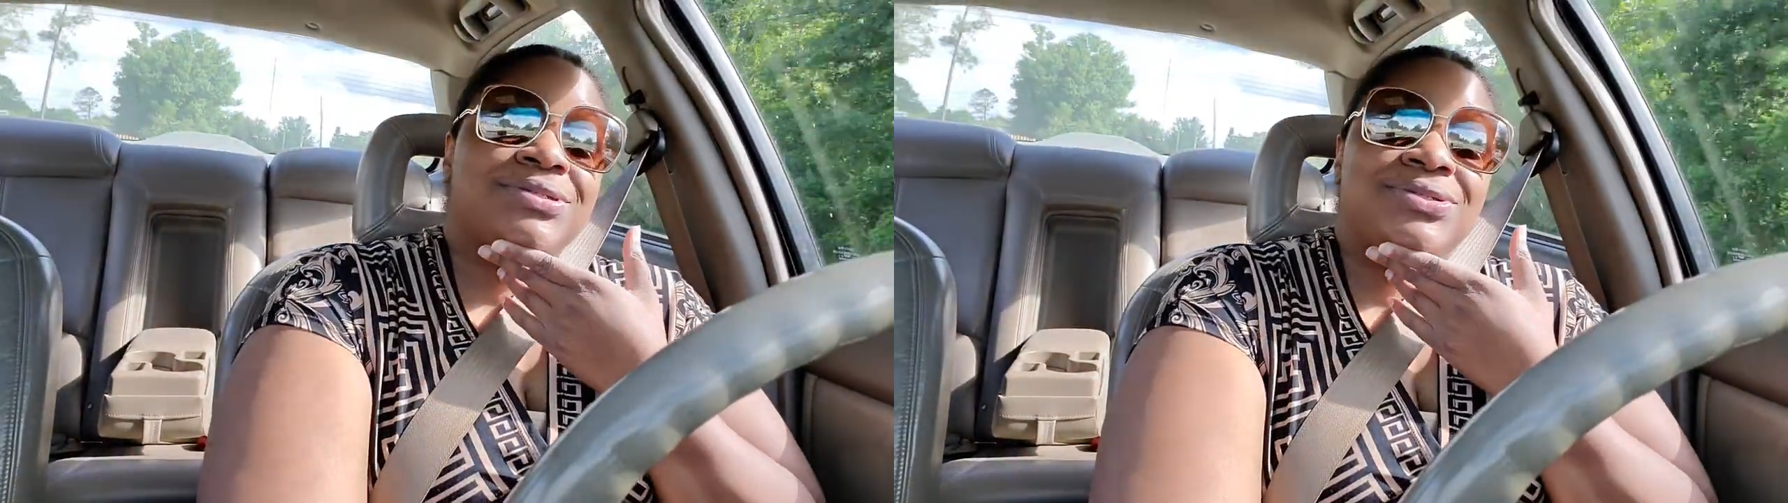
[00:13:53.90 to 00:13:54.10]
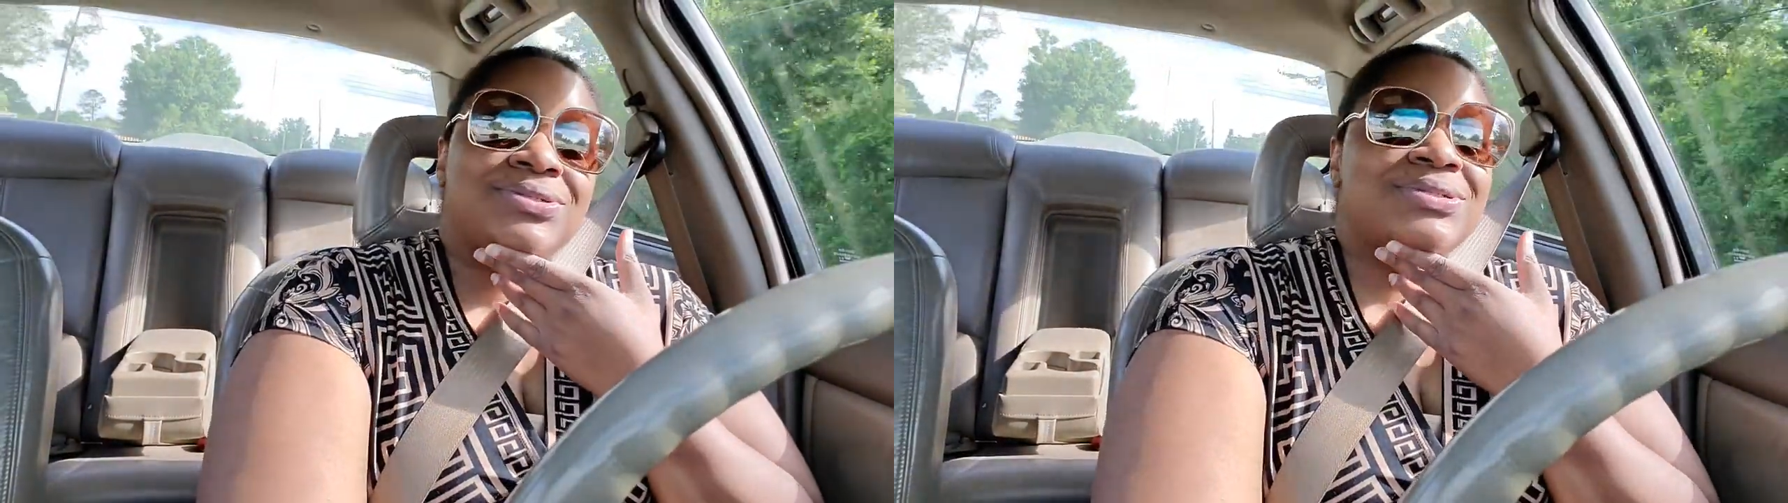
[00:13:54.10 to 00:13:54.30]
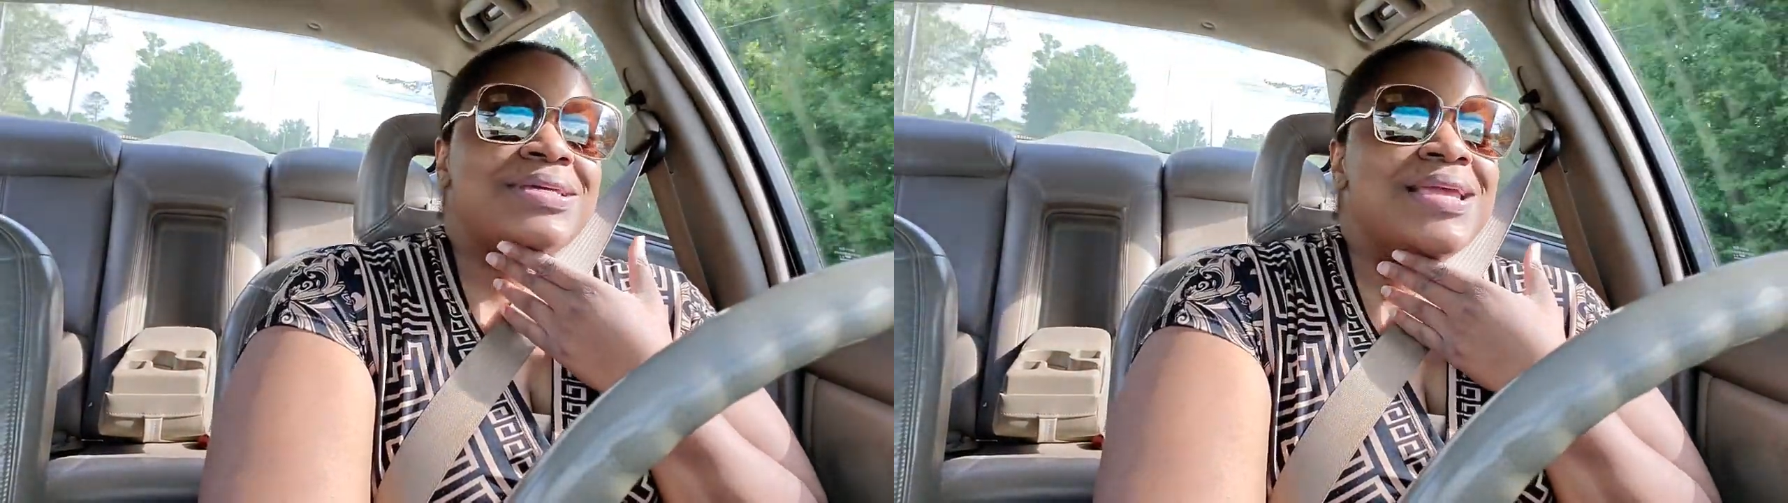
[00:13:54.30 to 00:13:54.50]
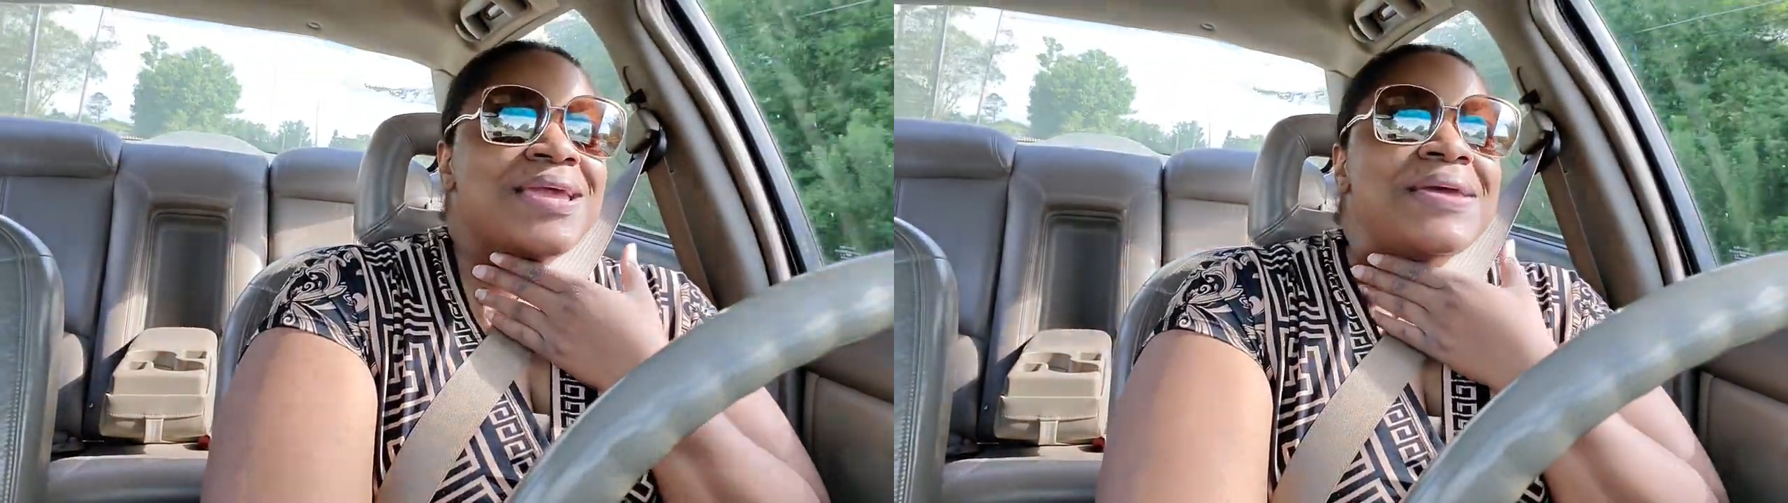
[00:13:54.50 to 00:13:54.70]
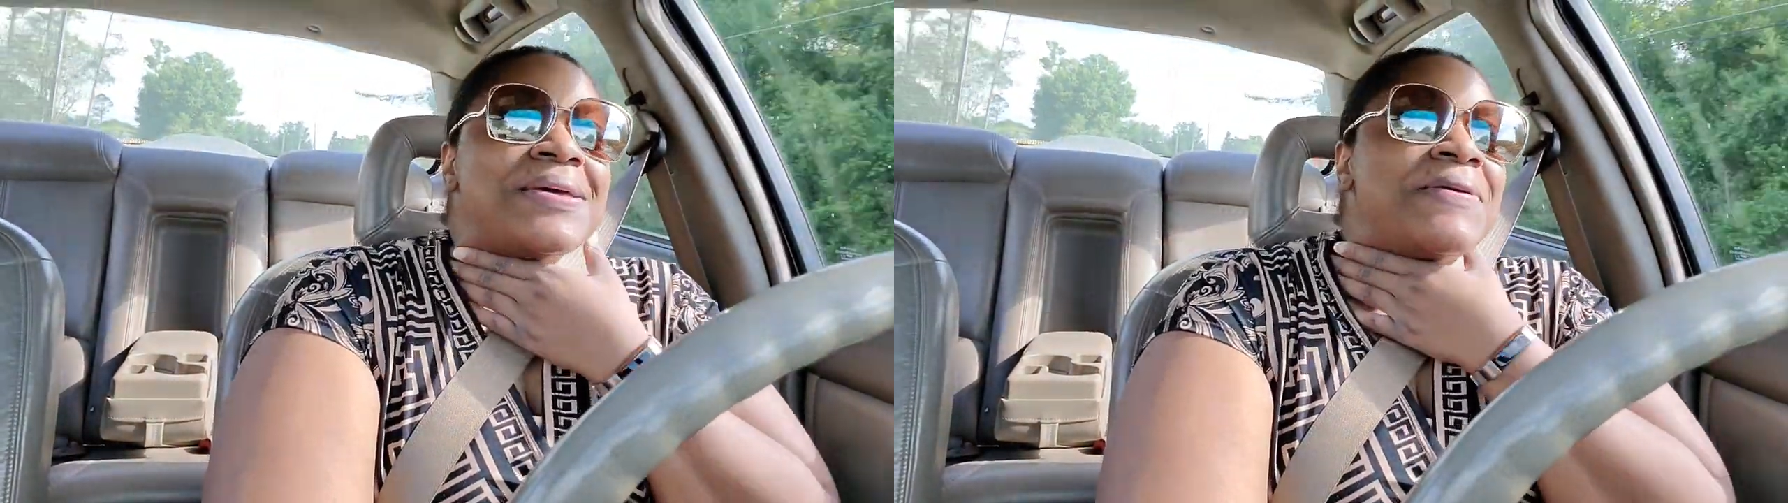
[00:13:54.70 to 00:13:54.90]

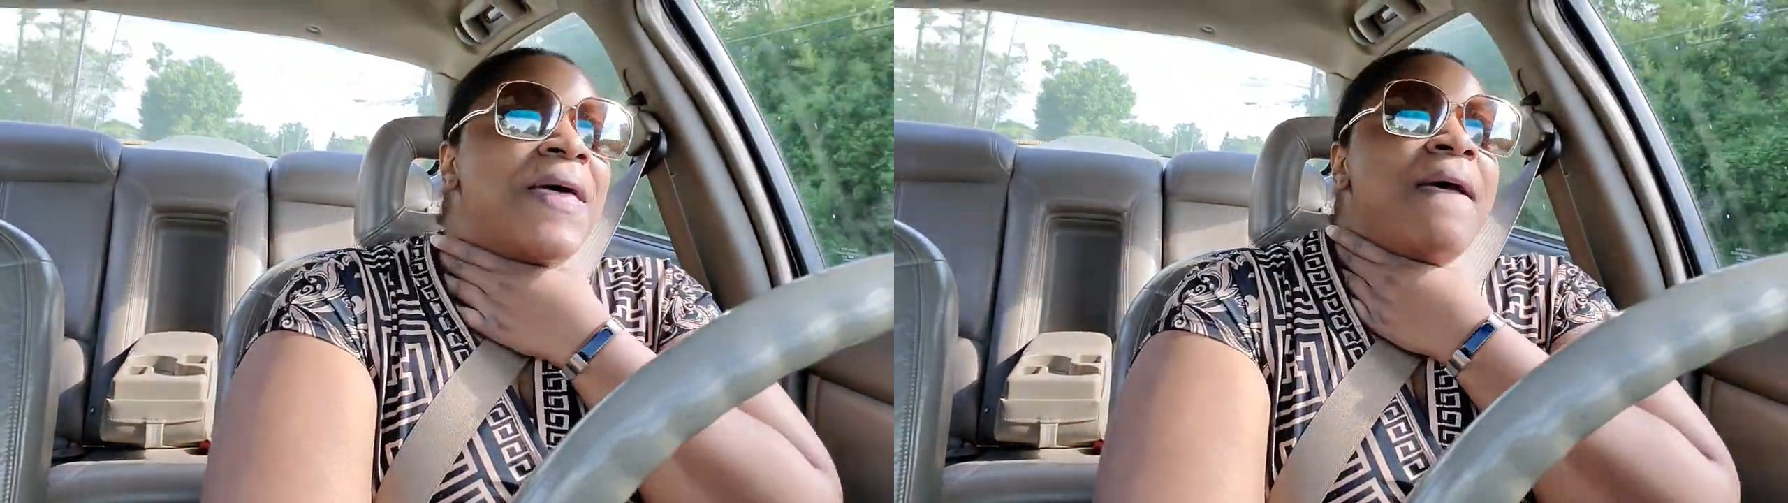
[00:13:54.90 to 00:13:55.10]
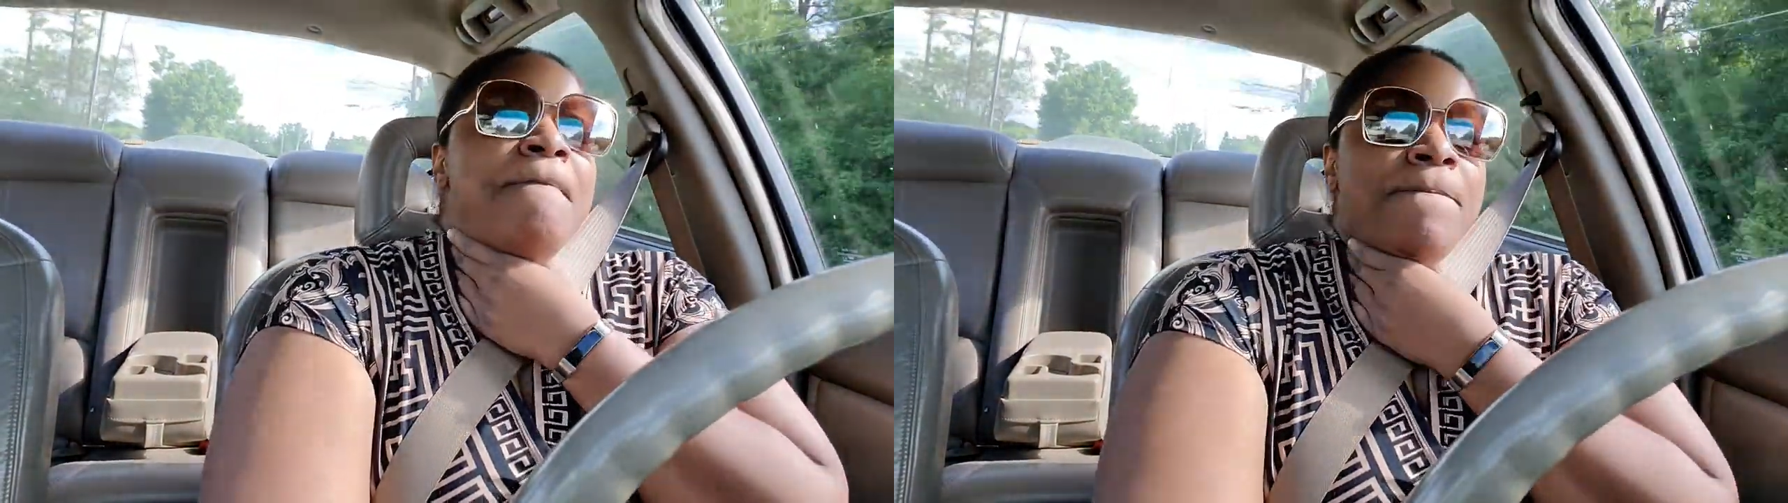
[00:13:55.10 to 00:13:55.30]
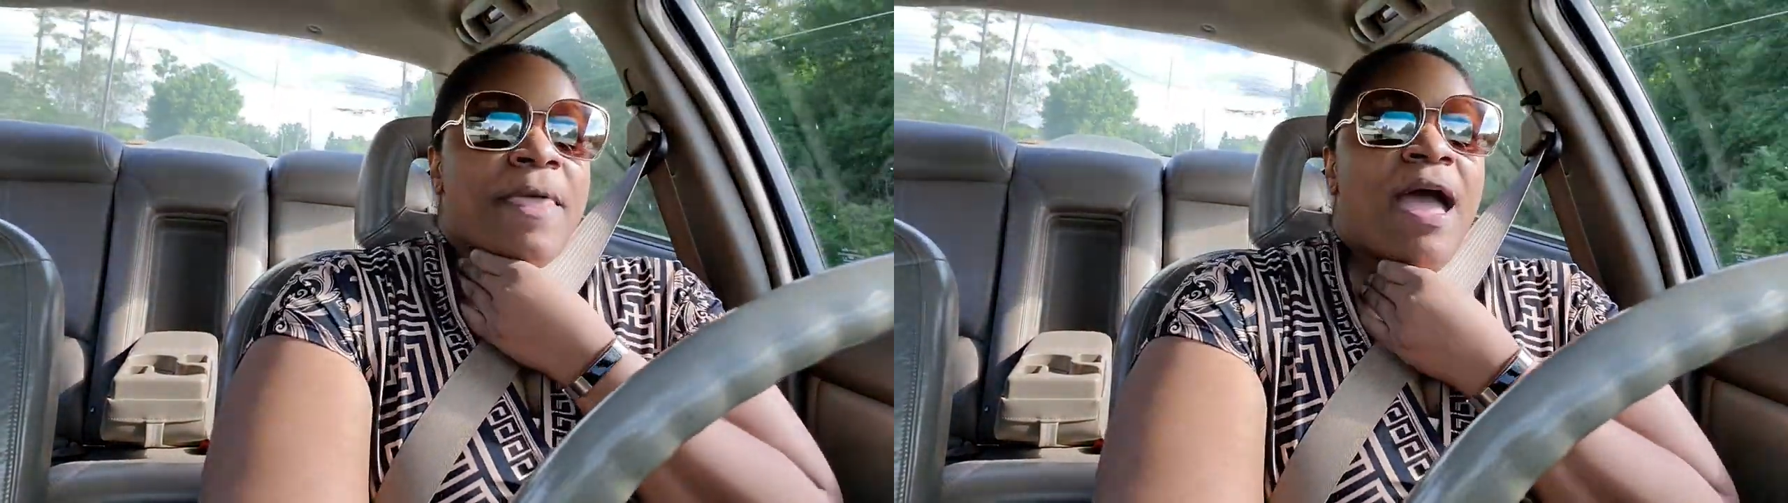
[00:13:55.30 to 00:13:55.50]
yeah. Now,